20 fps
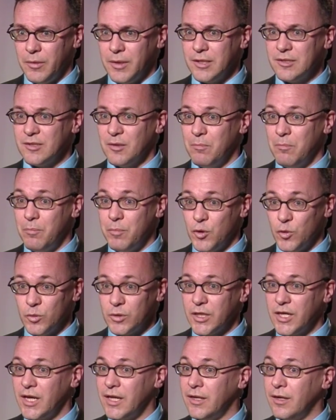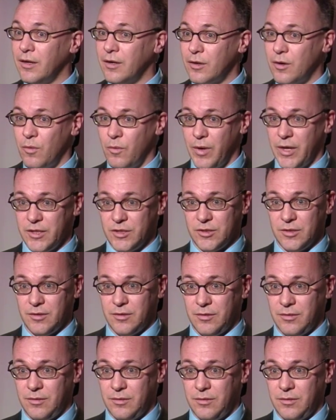It's a Boolean equation.
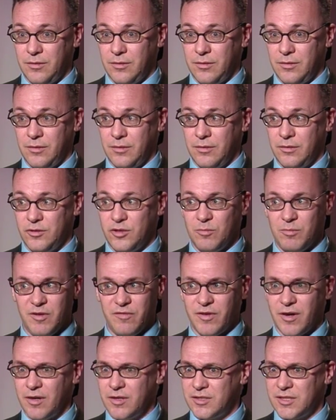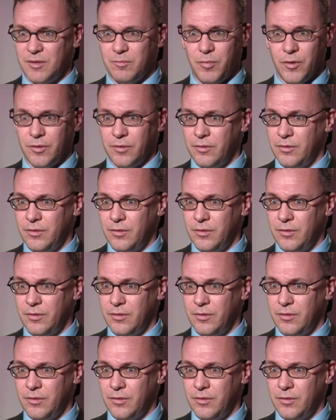Should be very simple.